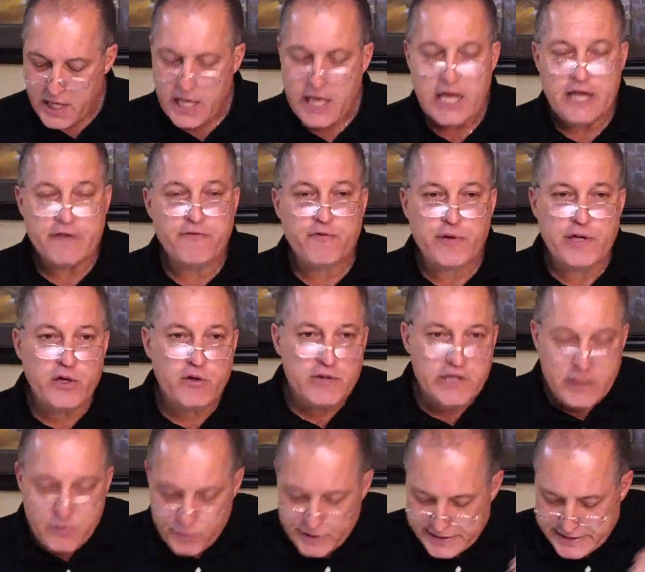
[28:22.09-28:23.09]
If we
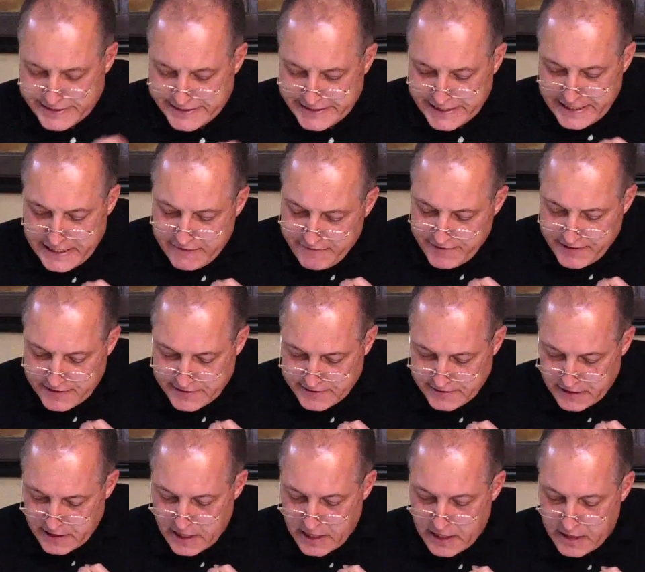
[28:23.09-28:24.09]
only receive his
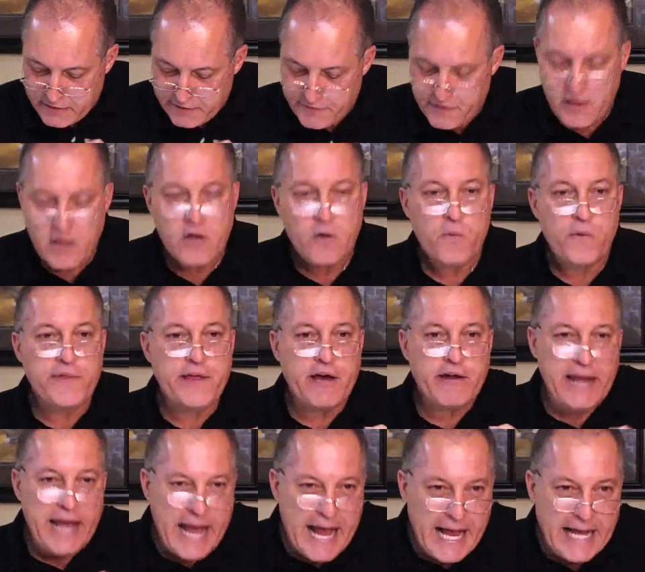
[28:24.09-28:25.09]
love without
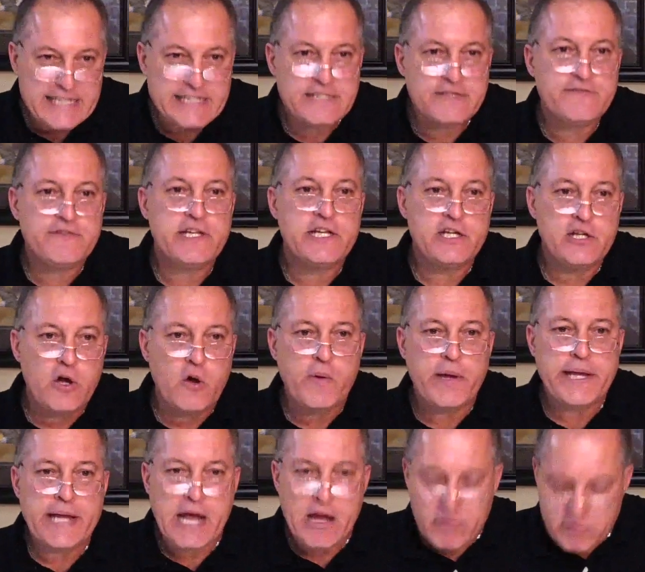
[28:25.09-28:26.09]
actively
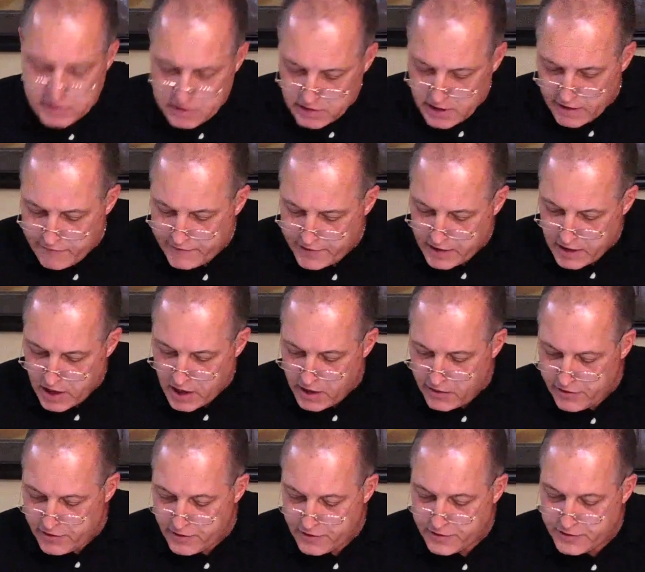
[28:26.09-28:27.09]
going out and loving
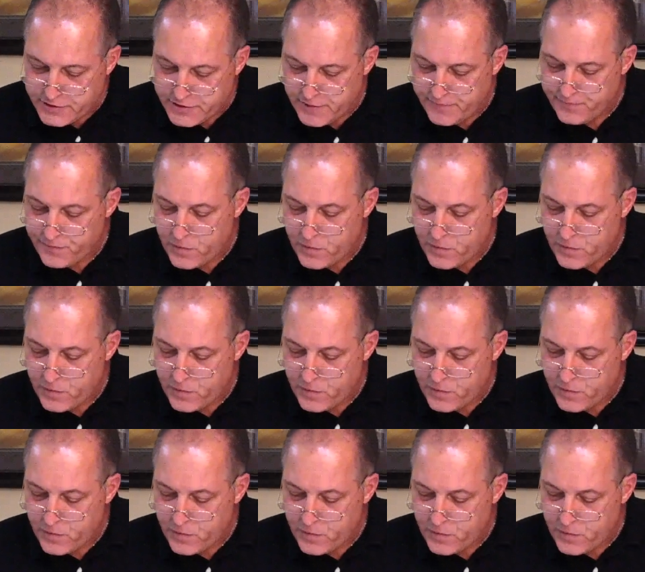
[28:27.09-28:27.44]
others,